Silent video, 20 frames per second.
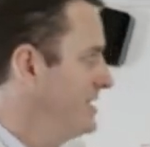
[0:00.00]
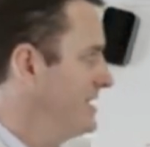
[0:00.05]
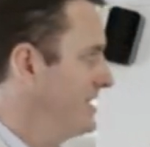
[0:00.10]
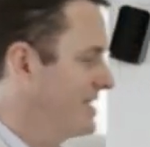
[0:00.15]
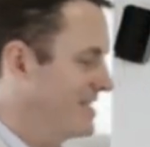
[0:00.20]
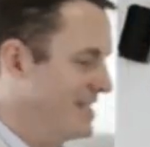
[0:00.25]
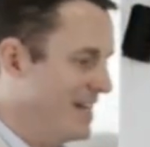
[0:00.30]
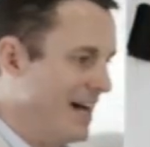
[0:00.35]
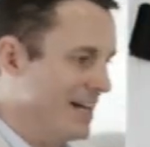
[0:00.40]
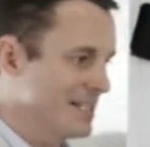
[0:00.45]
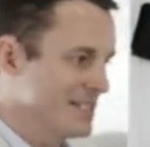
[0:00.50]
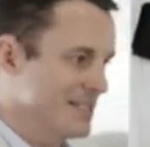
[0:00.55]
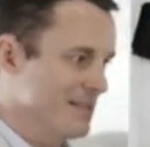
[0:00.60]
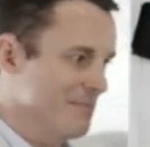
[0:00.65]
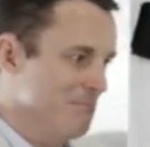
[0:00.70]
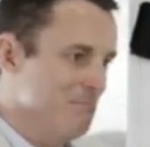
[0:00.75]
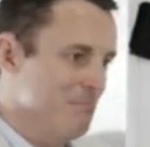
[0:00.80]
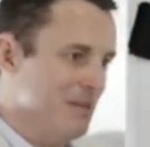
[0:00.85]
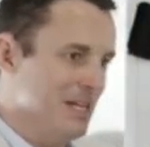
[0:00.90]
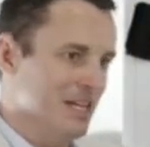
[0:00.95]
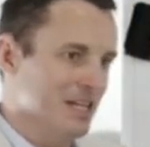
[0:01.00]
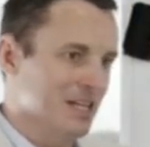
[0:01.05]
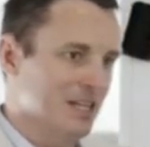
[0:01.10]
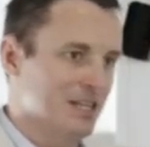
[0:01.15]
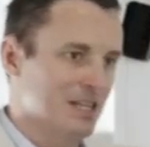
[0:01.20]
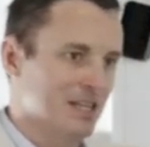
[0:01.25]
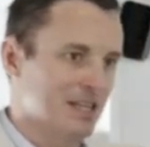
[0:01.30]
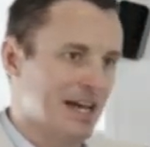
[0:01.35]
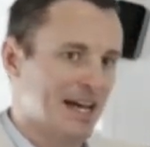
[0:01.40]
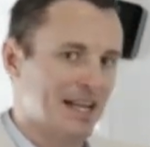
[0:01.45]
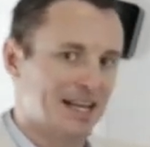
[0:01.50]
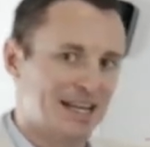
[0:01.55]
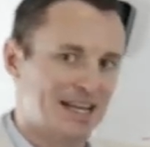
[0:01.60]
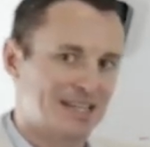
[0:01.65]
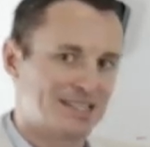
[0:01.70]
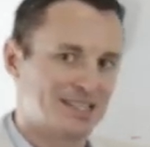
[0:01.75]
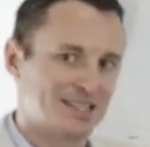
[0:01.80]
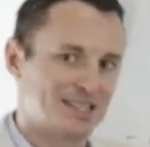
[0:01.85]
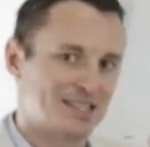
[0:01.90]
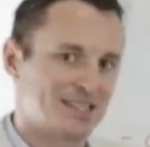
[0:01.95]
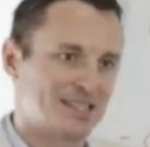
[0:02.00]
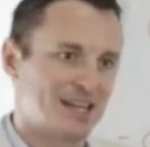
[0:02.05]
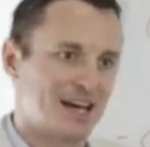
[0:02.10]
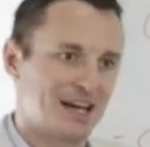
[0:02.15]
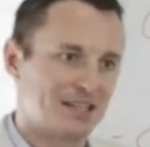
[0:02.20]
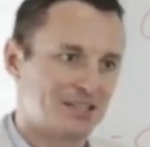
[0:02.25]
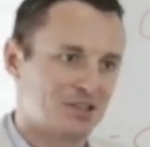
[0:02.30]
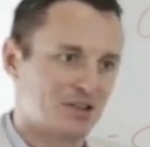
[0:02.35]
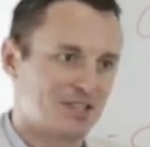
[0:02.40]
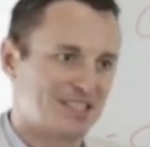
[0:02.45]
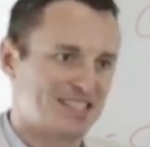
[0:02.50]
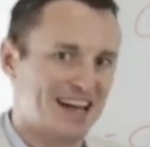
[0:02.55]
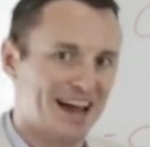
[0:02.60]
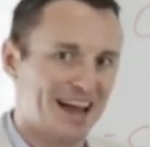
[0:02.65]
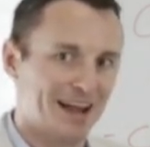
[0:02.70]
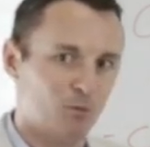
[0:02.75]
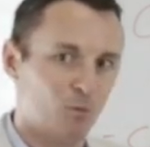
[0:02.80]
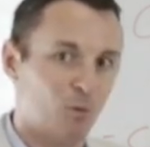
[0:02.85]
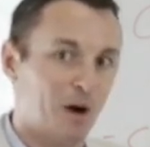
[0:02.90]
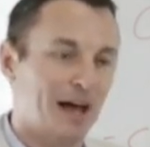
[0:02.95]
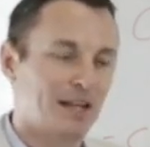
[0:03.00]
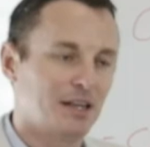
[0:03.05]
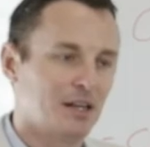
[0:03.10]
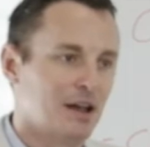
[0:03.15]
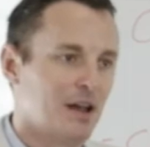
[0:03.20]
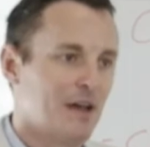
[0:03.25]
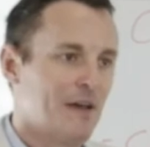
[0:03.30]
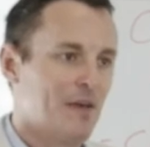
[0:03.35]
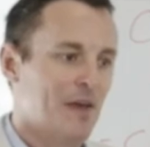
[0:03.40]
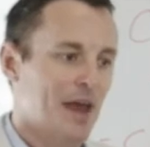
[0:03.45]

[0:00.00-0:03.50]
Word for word: It starts the minute that that lesson starts on day one